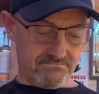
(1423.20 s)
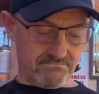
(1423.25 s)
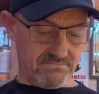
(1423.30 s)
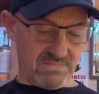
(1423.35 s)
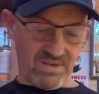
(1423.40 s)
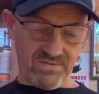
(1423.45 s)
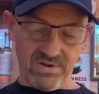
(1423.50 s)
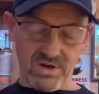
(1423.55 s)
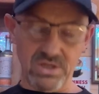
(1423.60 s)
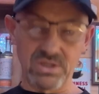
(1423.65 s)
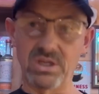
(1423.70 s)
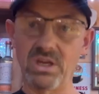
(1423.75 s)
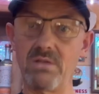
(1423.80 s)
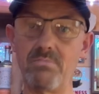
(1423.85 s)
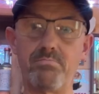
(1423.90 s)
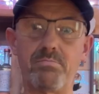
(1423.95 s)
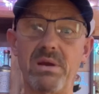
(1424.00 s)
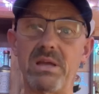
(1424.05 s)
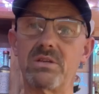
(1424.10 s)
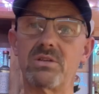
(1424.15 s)
If I see
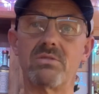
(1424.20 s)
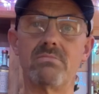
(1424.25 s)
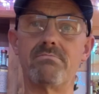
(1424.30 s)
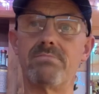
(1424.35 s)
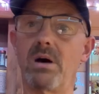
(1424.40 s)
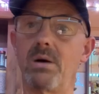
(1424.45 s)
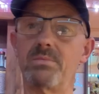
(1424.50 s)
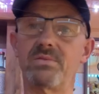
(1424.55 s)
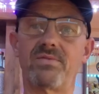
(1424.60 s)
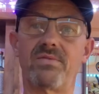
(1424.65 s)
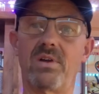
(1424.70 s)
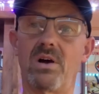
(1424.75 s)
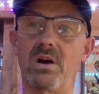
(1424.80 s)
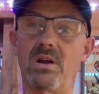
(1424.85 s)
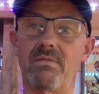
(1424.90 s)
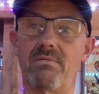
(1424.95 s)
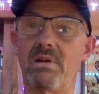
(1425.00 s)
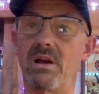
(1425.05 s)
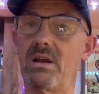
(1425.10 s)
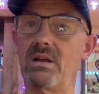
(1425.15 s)
bits and bobs
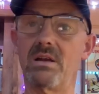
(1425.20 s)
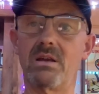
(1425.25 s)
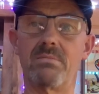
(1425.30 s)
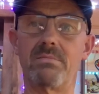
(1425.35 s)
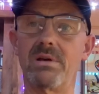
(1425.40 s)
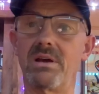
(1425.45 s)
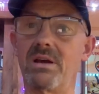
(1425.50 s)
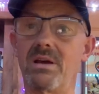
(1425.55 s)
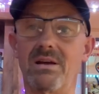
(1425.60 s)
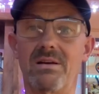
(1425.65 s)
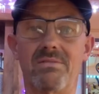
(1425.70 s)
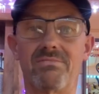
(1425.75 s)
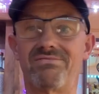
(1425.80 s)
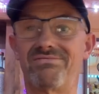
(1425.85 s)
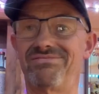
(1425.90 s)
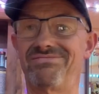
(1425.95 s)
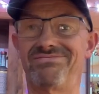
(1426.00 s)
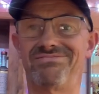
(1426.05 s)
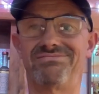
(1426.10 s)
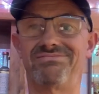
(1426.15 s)
flying around in a beer,
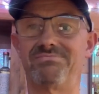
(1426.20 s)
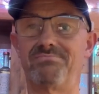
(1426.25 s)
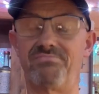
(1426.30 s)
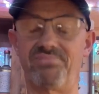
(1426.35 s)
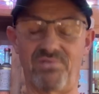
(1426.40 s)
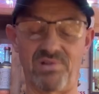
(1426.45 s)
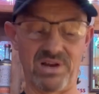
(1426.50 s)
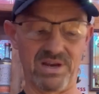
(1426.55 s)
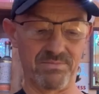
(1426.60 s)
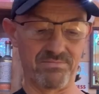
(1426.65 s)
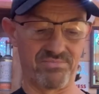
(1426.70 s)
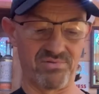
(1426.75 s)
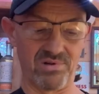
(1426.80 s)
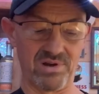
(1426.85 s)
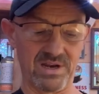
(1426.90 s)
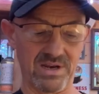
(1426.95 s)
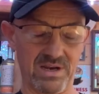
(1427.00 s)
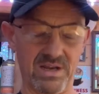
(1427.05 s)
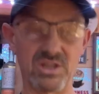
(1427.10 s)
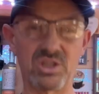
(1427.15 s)
brilliant,
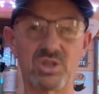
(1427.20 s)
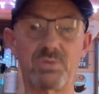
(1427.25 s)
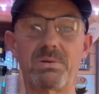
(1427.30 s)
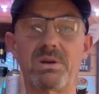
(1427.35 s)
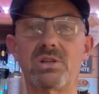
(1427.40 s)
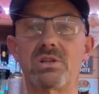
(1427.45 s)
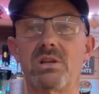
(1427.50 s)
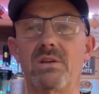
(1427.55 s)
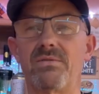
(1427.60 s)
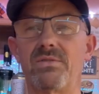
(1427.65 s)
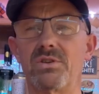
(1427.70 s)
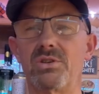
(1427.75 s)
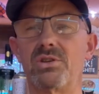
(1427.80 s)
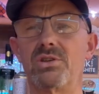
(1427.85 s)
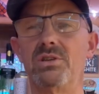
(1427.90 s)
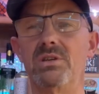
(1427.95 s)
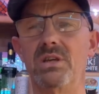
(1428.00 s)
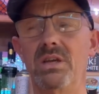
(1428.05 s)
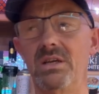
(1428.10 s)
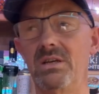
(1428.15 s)
brilliant. Especially if there's
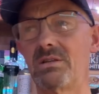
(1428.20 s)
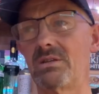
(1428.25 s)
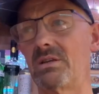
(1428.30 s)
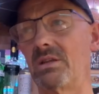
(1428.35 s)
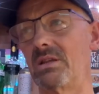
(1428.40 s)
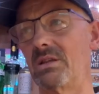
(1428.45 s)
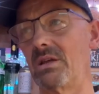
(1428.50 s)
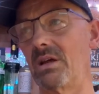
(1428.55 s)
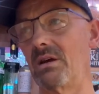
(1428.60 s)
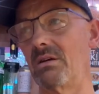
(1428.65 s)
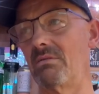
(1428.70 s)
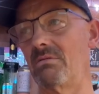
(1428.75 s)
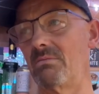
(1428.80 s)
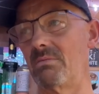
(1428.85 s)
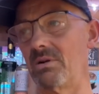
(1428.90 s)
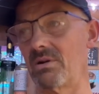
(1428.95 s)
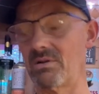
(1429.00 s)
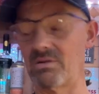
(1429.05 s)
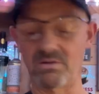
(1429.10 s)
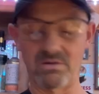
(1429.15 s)
yeast in there, oh
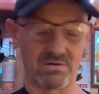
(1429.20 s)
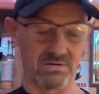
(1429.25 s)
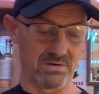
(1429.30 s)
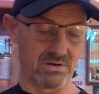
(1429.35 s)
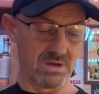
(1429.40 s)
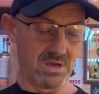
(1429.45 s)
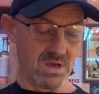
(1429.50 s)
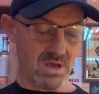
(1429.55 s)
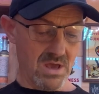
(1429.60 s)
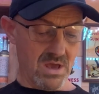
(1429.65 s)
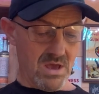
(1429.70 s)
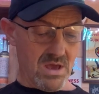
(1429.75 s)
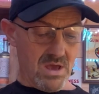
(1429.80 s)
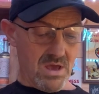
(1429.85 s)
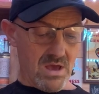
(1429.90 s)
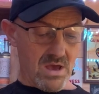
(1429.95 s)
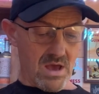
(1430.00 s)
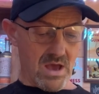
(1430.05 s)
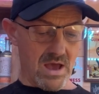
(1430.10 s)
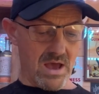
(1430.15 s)
my
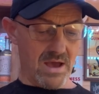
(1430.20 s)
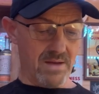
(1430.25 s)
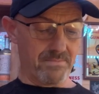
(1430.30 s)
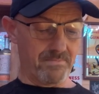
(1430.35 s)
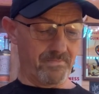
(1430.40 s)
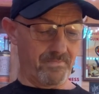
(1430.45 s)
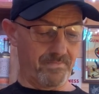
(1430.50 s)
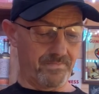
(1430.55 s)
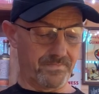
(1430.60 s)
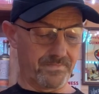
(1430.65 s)
God.